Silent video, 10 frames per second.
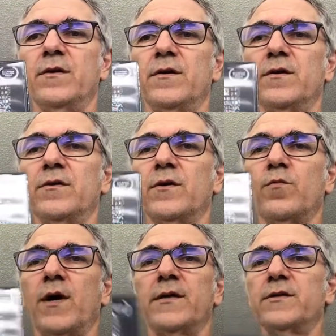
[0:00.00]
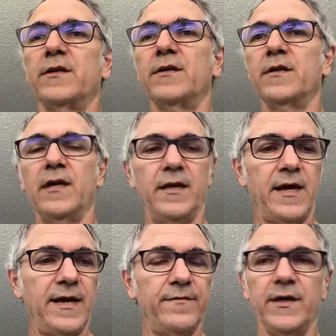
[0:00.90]
you can watch and, and
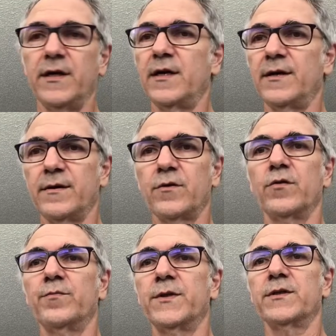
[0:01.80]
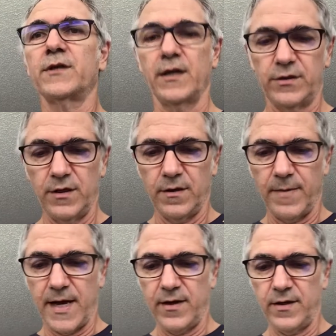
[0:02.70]
have a uh, group discussion
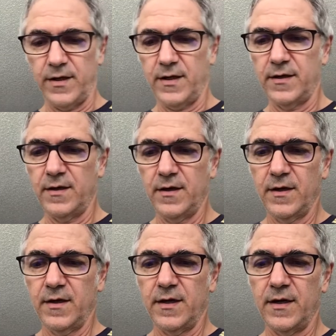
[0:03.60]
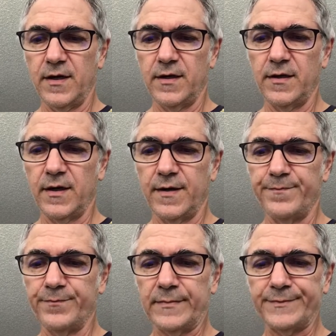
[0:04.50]
about it. And, and
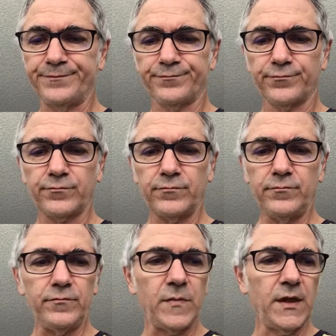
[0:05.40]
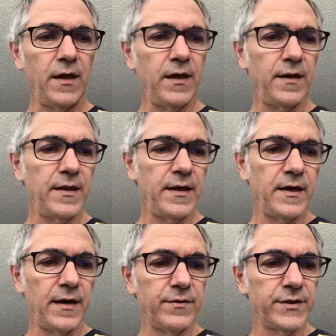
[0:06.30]
um, uh,
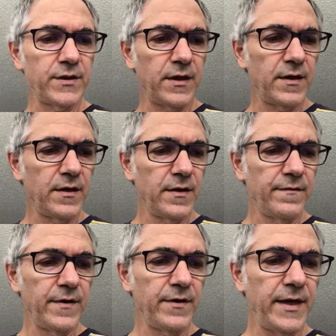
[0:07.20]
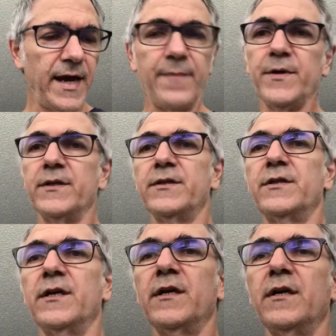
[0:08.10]
I was uh, very happy to
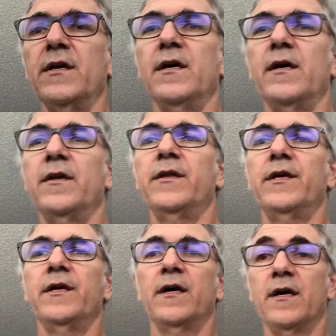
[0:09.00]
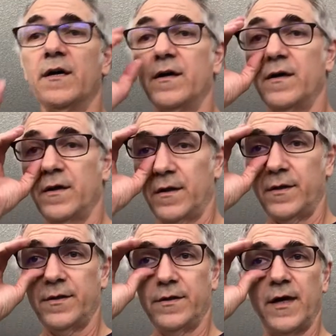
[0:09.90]
see the uh, uh,
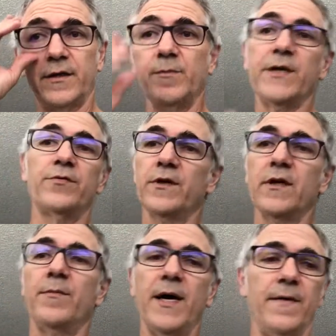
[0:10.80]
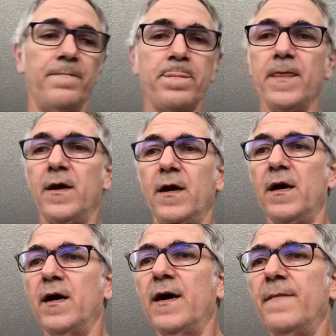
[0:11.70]
the documentary come out.
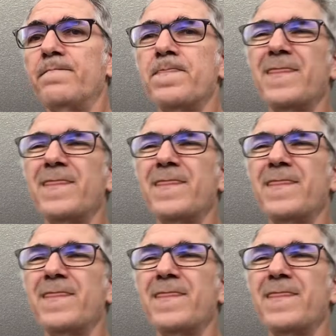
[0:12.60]
Um,